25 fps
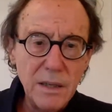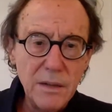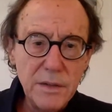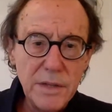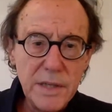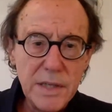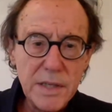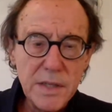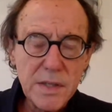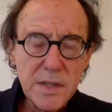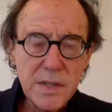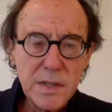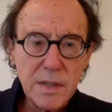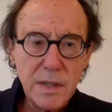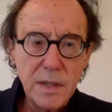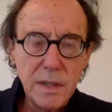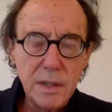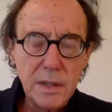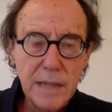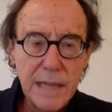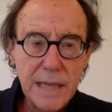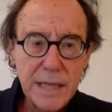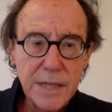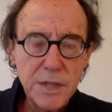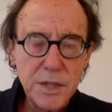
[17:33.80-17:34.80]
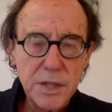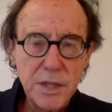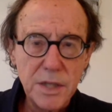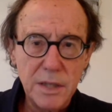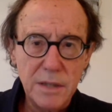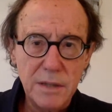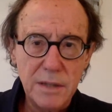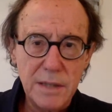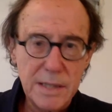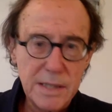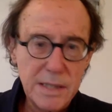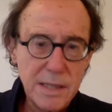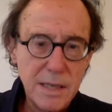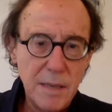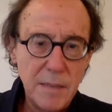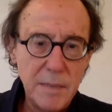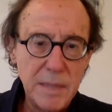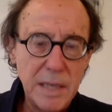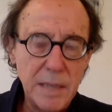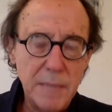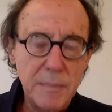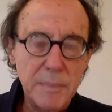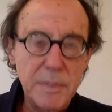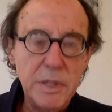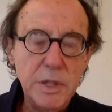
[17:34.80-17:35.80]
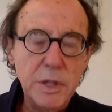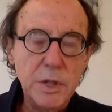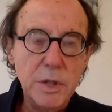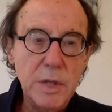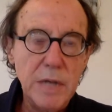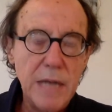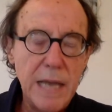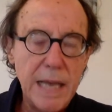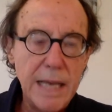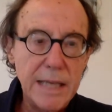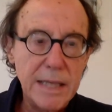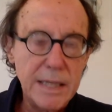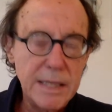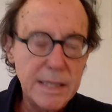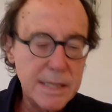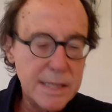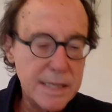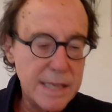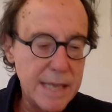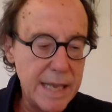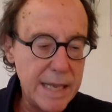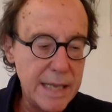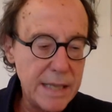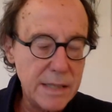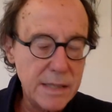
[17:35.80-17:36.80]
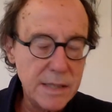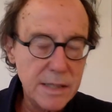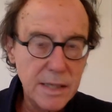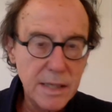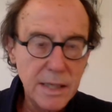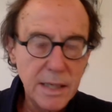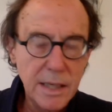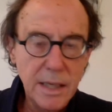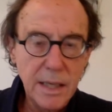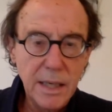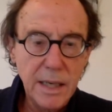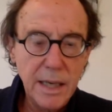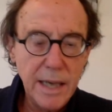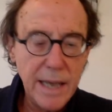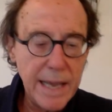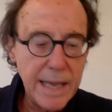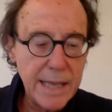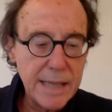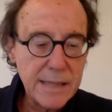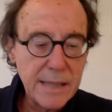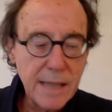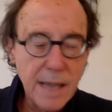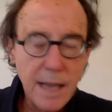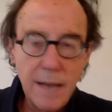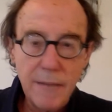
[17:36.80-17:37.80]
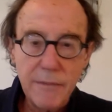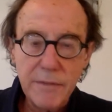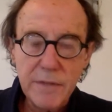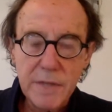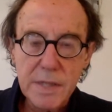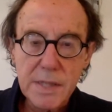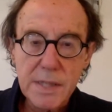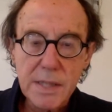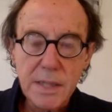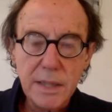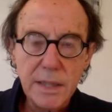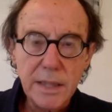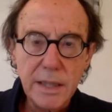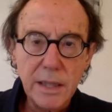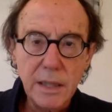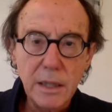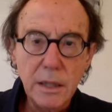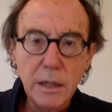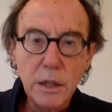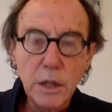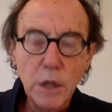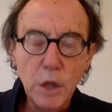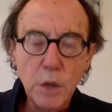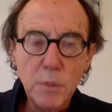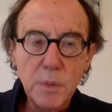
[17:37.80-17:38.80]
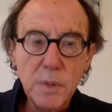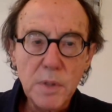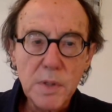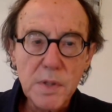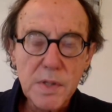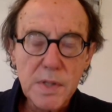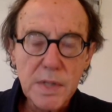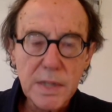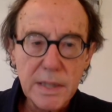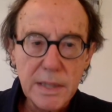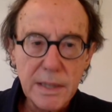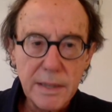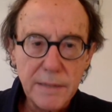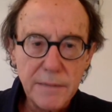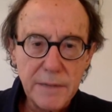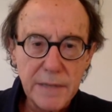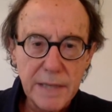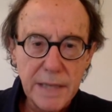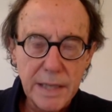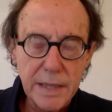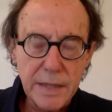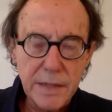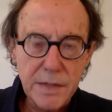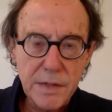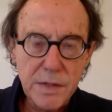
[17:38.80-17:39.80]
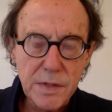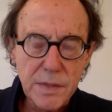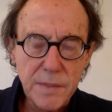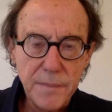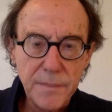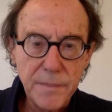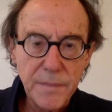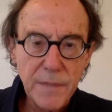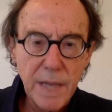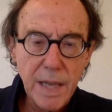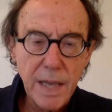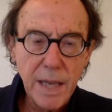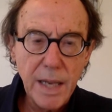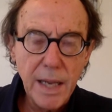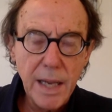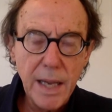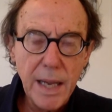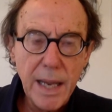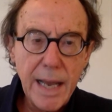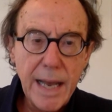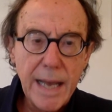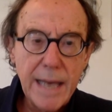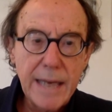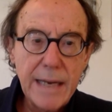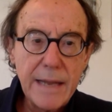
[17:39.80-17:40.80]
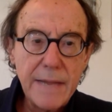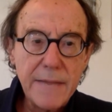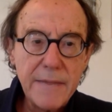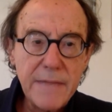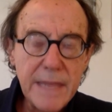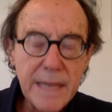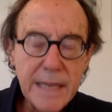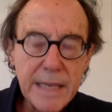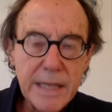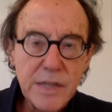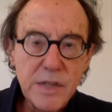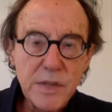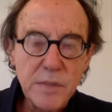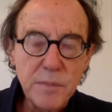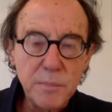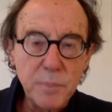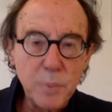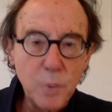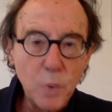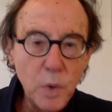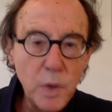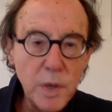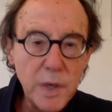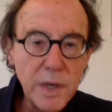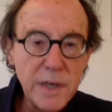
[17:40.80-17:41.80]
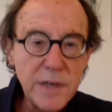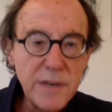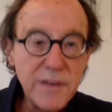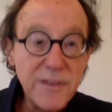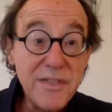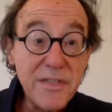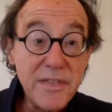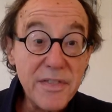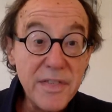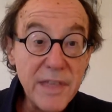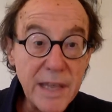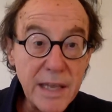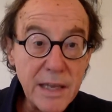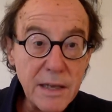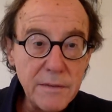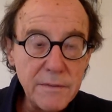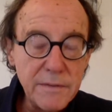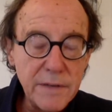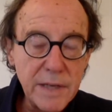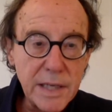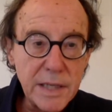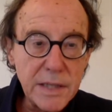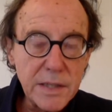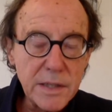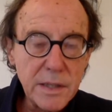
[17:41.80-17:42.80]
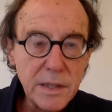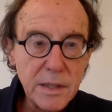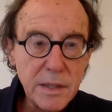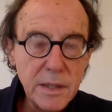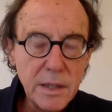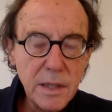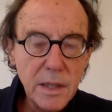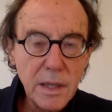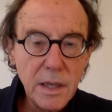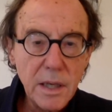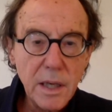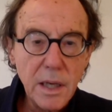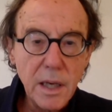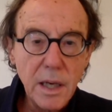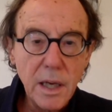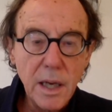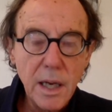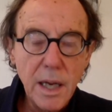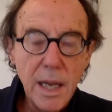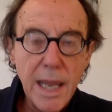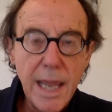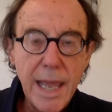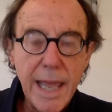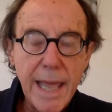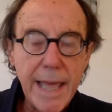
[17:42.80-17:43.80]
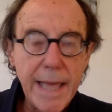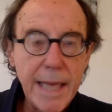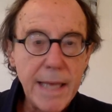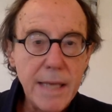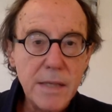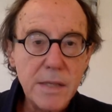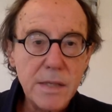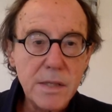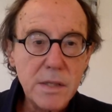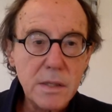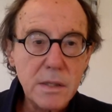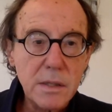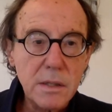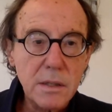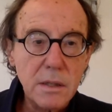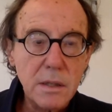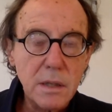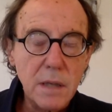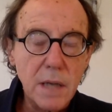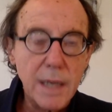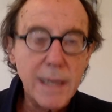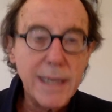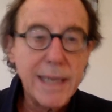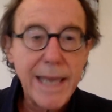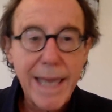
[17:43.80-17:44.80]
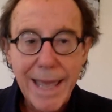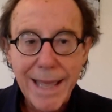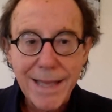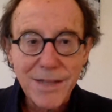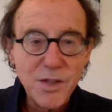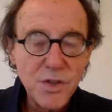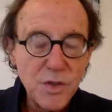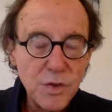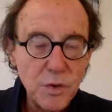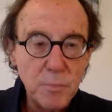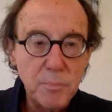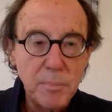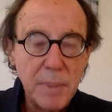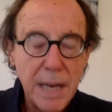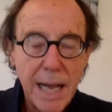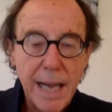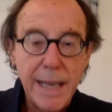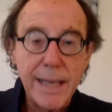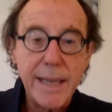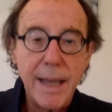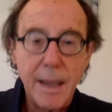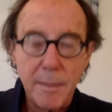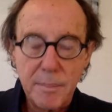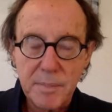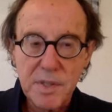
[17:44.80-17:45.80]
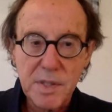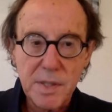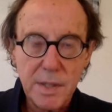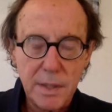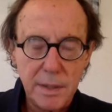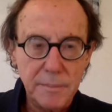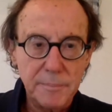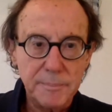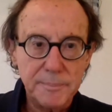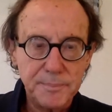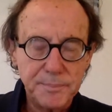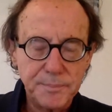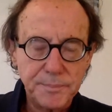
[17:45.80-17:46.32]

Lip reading: this election that's coming up in the United States has obviously global significance. And I think it's important to think of it as a cancer biopsy.